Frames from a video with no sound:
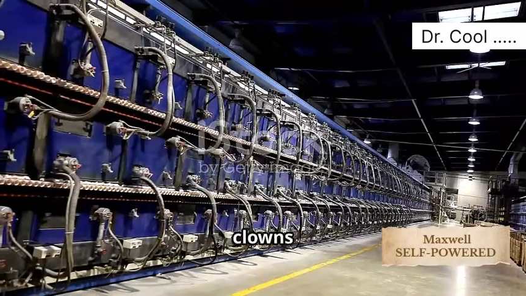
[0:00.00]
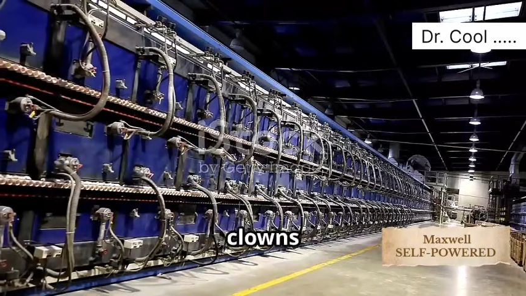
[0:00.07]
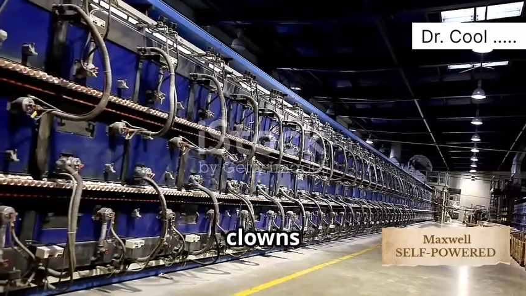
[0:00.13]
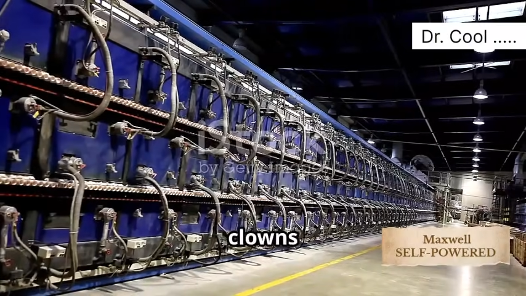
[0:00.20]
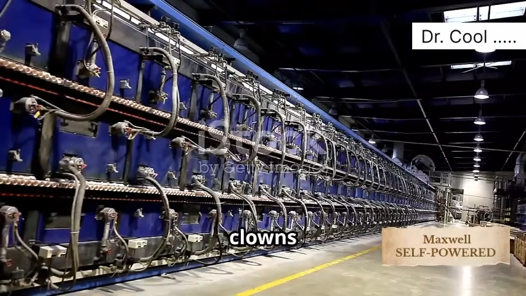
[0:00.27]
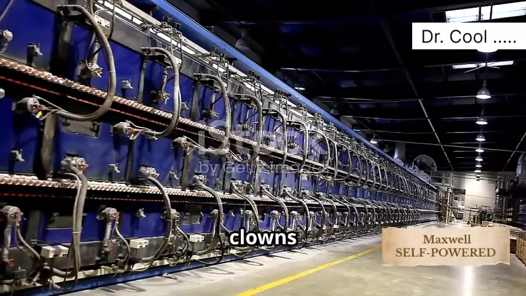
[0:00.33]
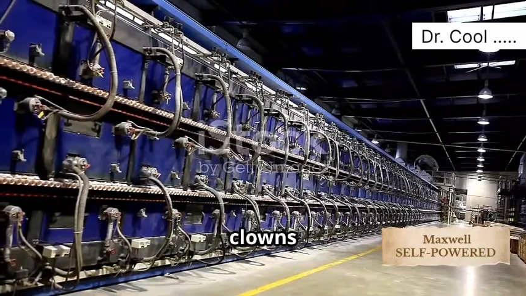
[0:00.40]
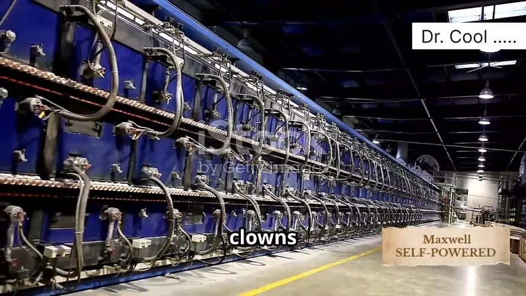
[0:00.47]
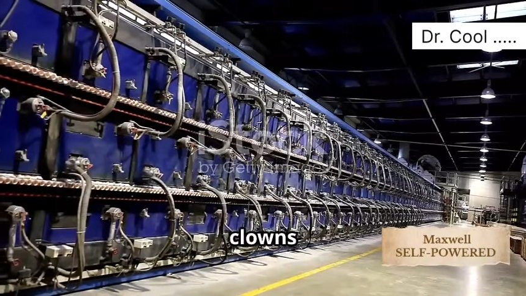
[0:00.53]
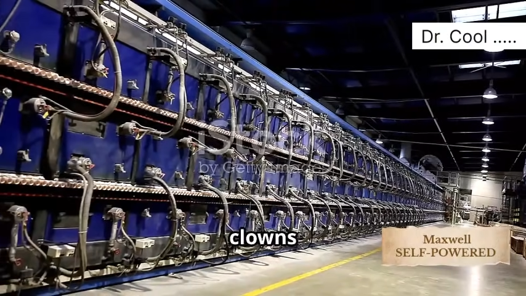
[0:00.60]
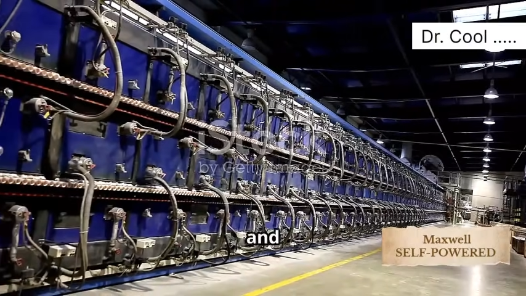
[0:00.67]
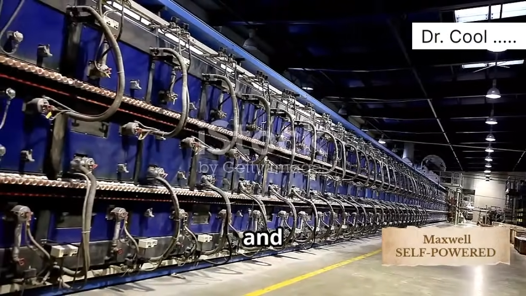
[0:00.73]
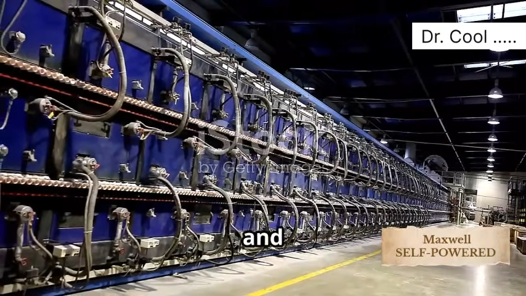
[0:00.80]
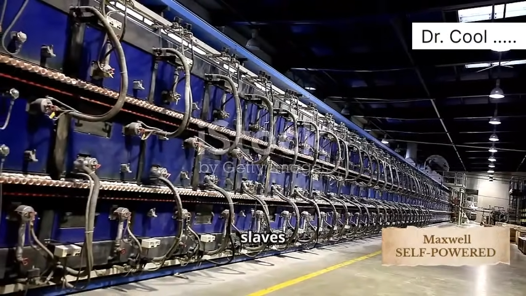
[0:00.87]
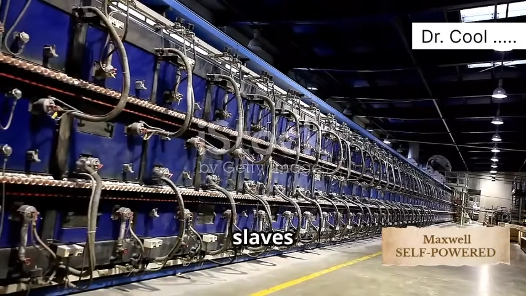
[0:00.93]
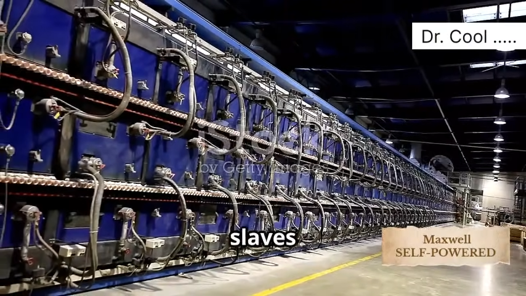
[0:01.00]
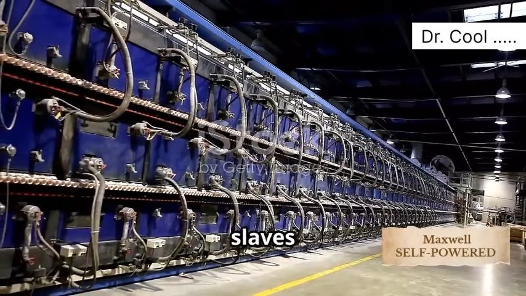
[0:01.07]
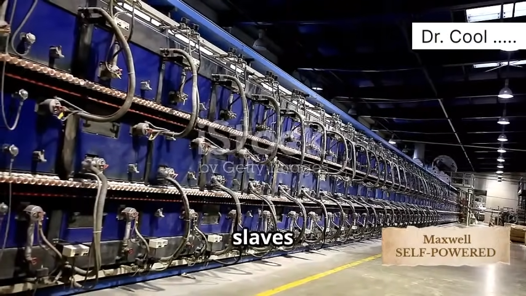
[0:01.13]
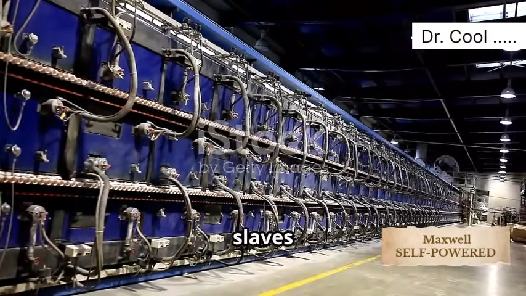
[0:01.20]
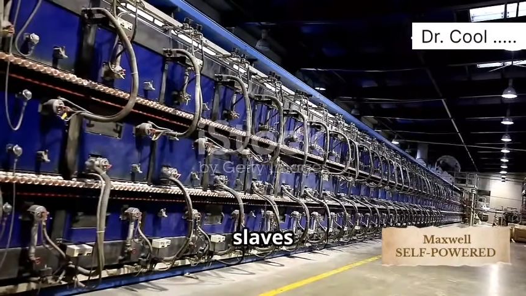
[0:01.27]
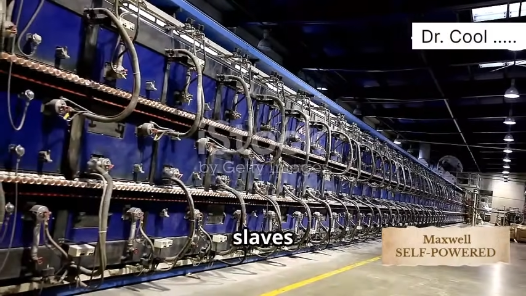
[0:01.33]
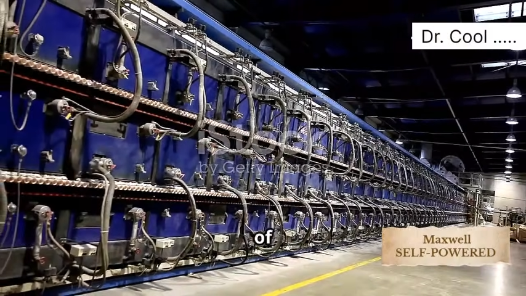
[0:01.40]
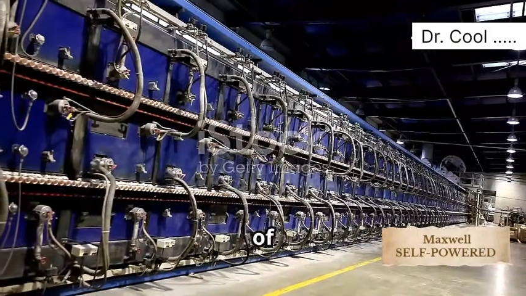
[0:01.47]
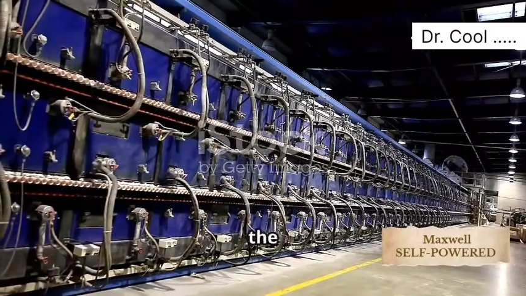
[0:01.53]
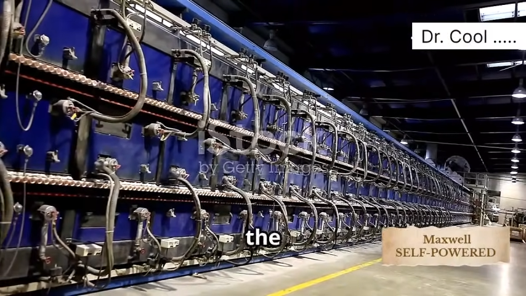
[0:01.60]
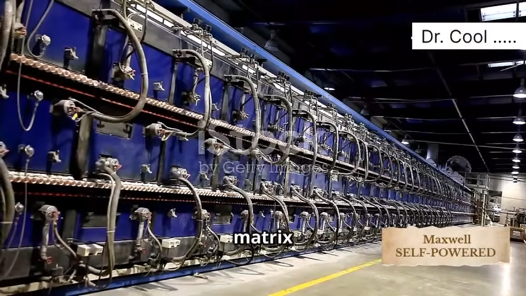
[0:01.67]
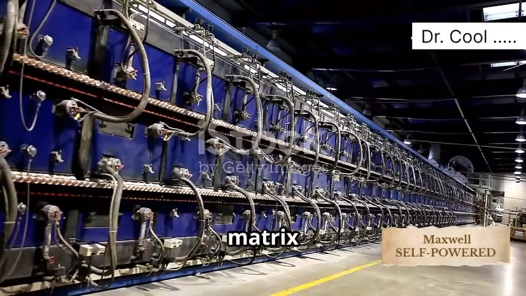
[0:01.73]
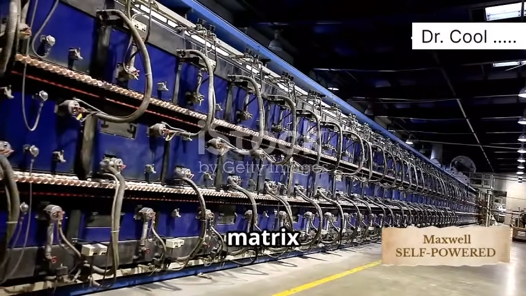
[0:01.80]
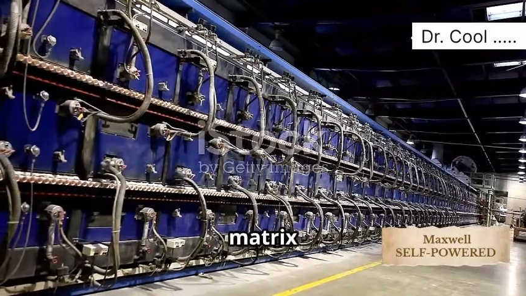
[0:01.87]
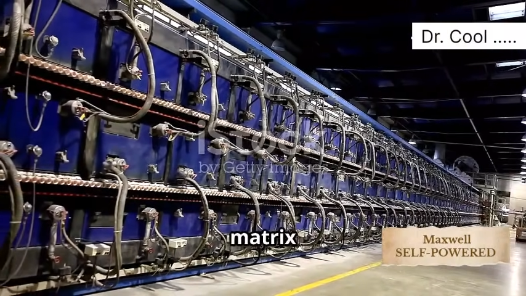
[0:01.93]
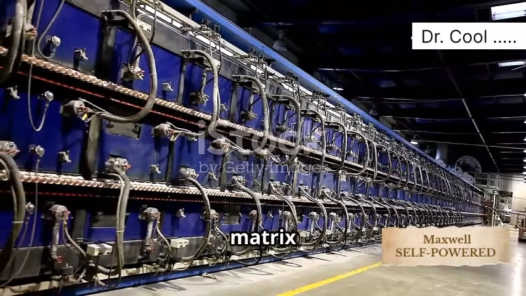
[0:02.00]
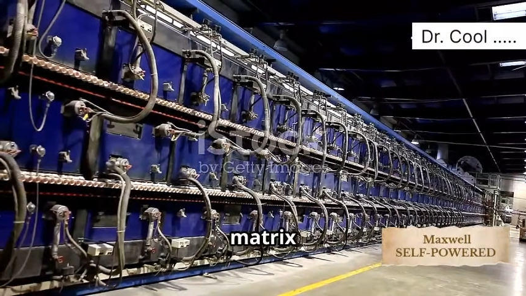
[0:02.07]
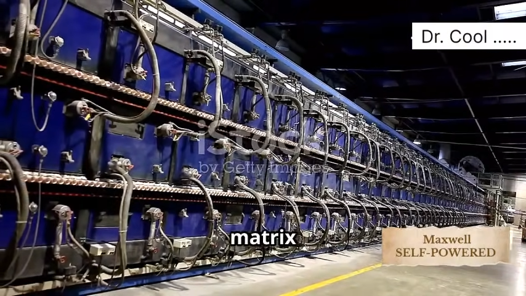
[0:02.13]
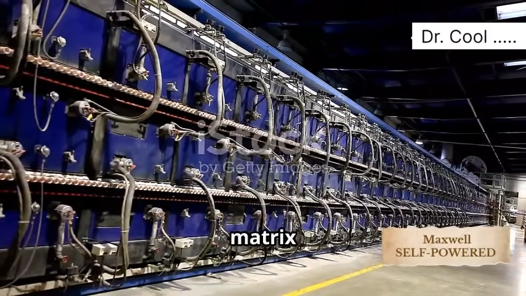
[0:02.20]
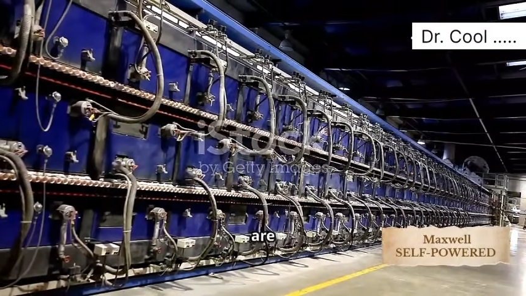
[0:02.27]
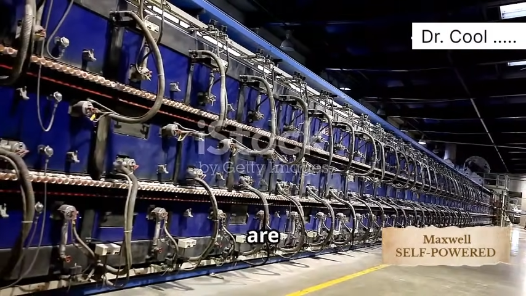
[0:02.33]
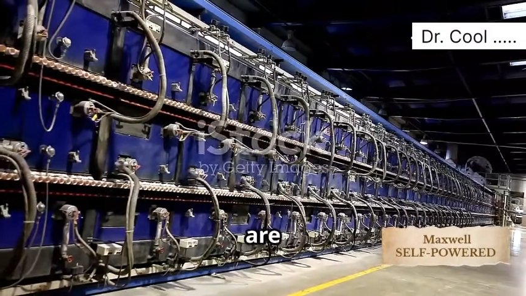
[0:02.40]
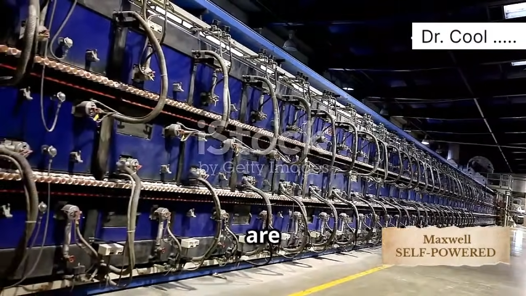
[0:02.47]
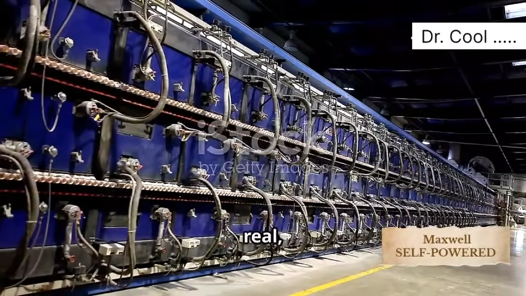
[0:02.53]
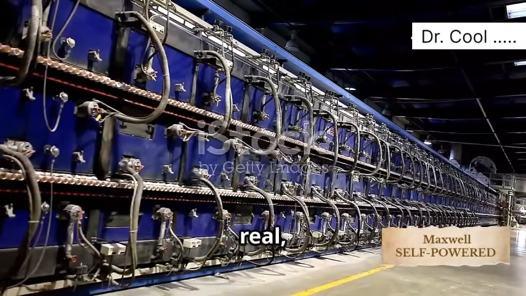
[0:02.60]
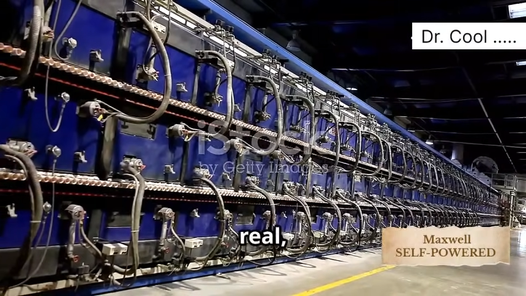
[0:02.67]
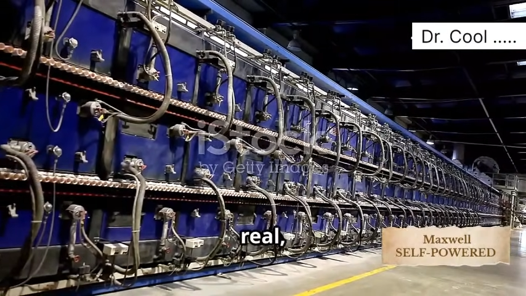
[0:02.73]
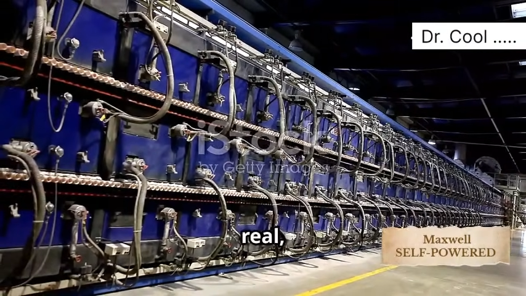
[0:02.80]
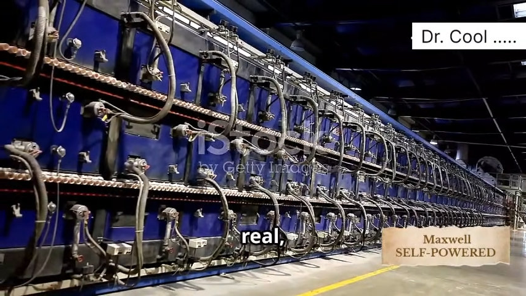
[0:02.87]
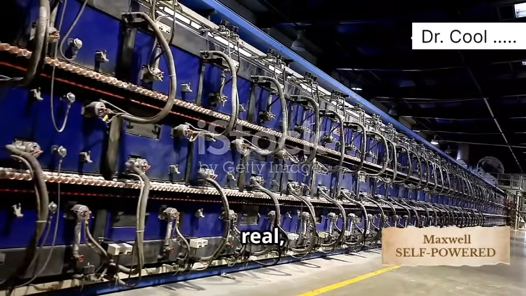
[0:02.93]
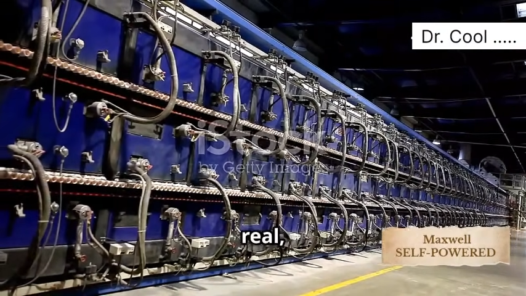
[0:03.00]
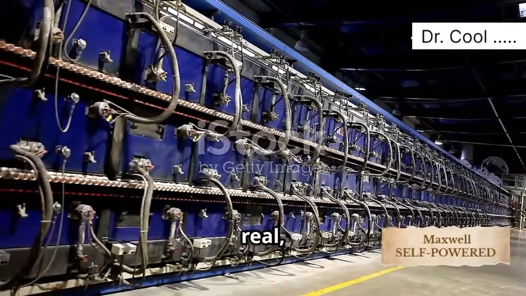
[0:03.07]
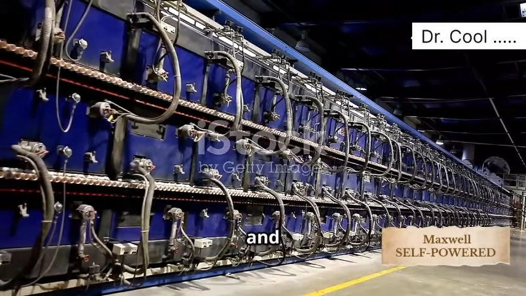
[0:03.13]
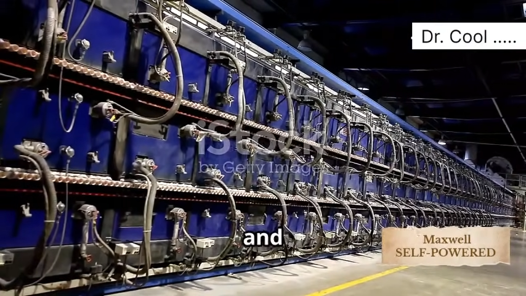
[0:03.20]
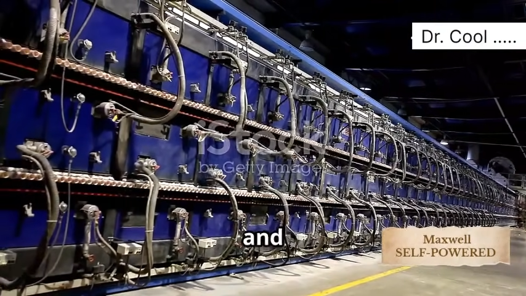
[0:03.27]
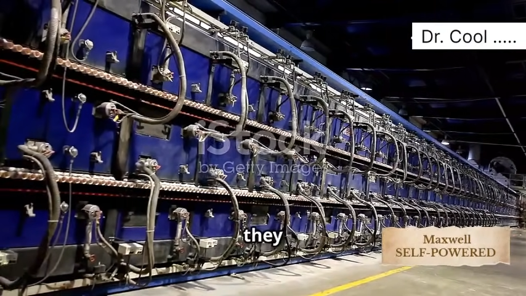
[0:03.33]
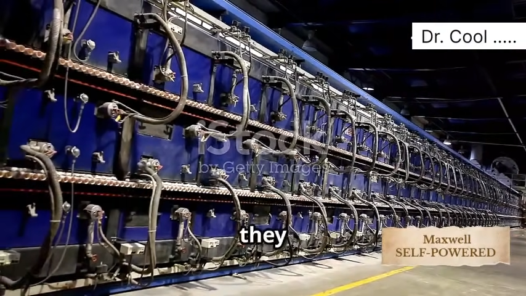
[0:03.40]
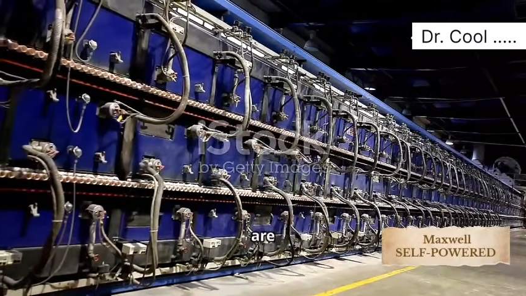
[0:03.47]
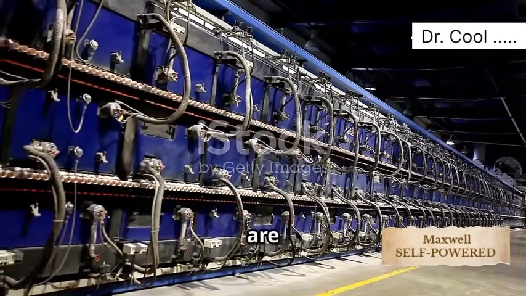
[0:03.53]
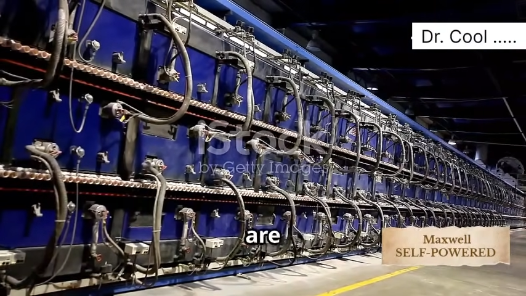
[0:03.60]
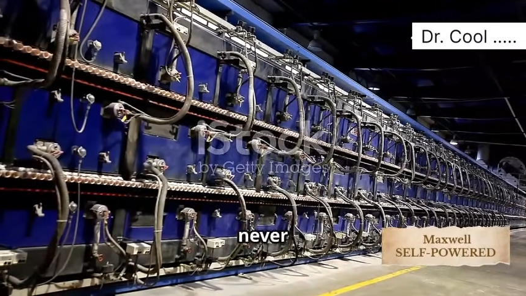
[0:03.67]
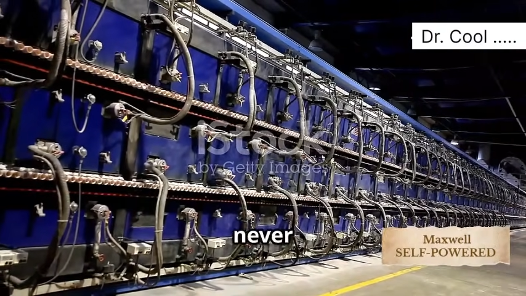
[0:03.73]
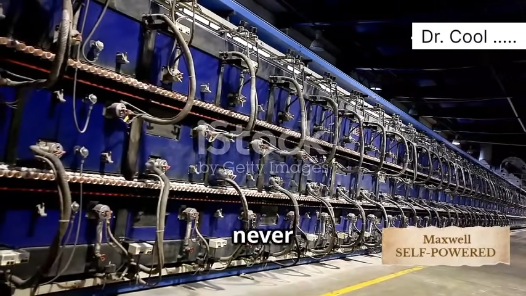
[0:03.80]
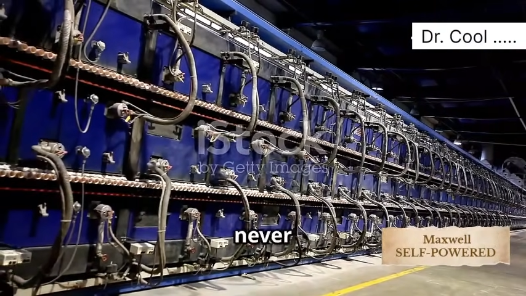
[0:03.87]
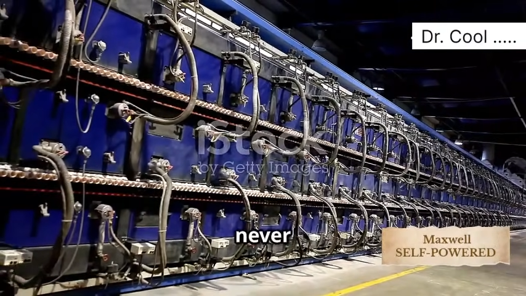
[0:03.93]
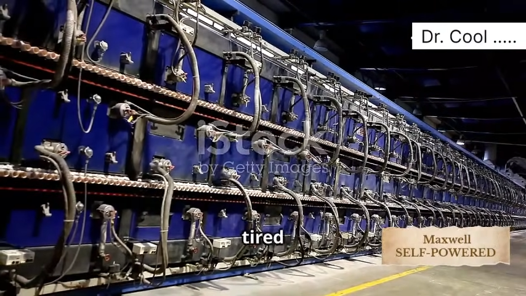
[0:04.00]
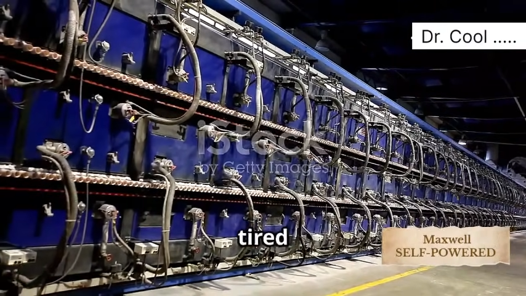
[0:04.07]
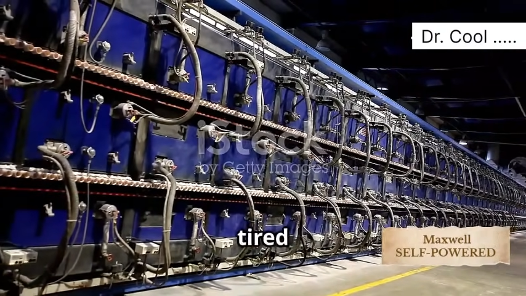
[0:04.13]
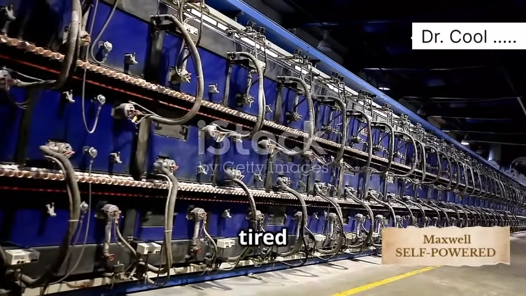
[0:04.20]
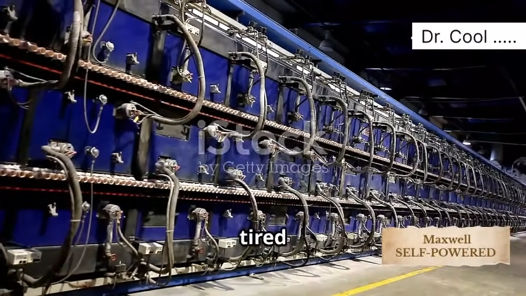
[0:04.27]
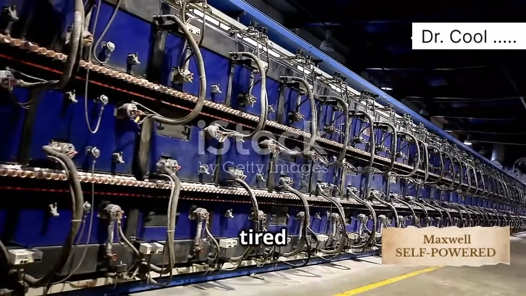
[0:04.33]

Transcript: [unreadable: no face in view]